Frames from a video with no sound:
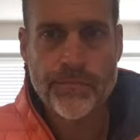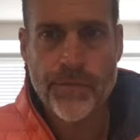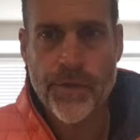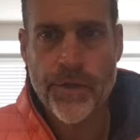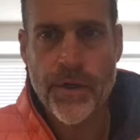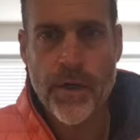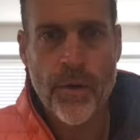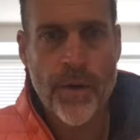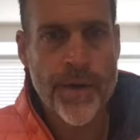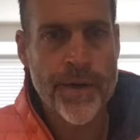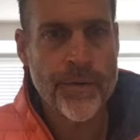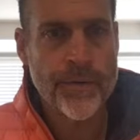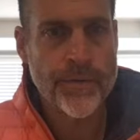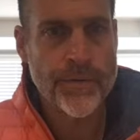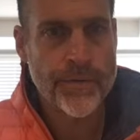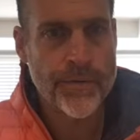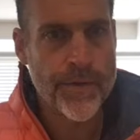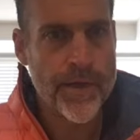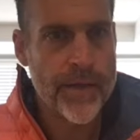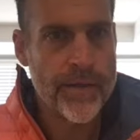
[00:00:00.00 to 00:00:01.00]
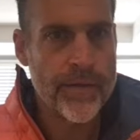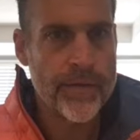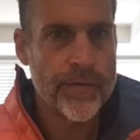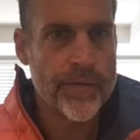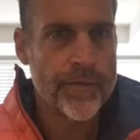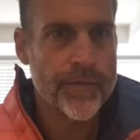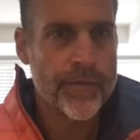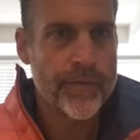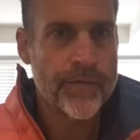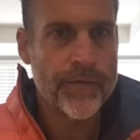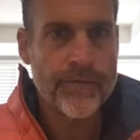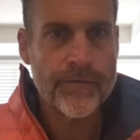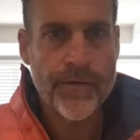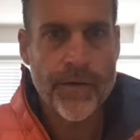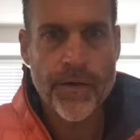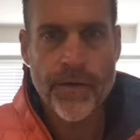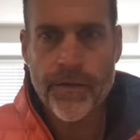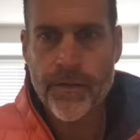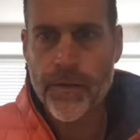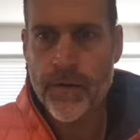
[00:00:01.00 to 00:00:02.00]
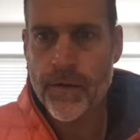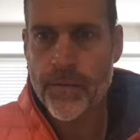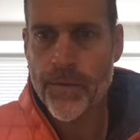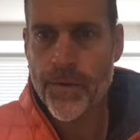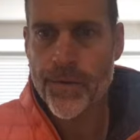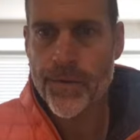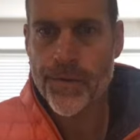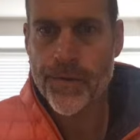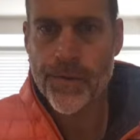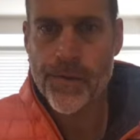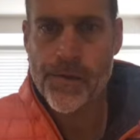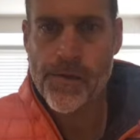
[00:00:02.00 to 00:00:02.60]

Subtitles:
No, I don't do that. That was just a funny thing I wrote.